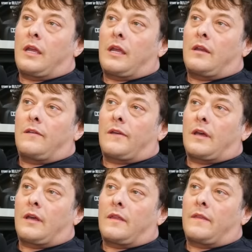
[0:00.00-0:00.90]

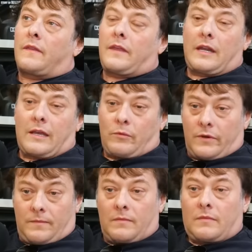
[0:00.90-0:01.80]
then I
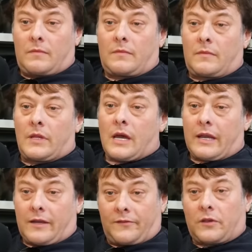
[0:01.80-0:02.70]
would not
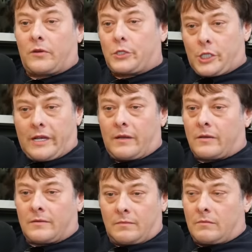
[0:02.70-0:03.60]
have to go to
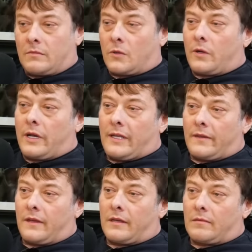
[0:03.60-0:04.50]
jail or
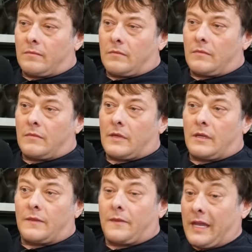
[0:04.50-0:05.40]
anything,
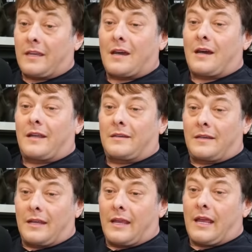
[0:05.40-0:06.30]
thank God.
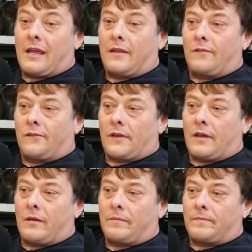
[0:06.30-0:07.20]
And
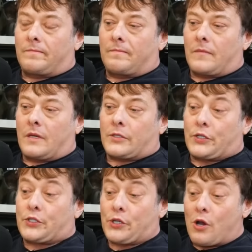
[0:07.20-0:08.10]

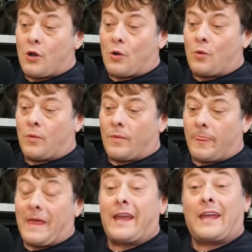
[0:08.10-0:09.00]
So,
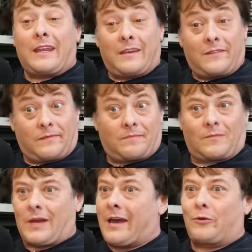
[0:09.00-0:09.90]

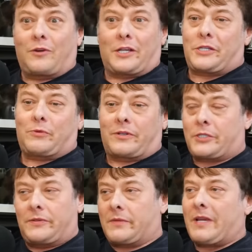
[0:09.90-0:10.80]
I don't know how she worked it.
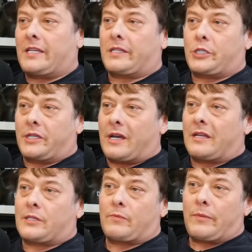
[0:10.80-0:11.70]
She was amazing. She got
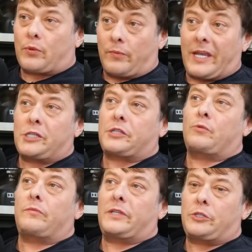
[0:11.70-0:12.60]
it. So my
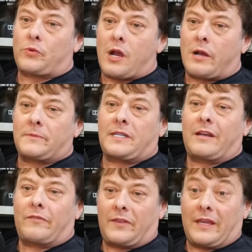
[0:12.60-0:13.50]
probation would be dropped and
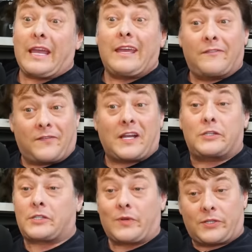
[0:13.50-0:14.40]
everything if I
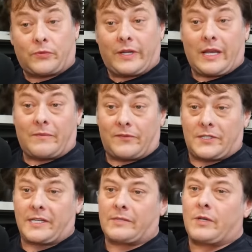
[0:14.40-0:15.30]
just went to rehab for
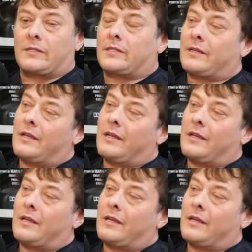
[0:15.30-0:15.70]
6 months.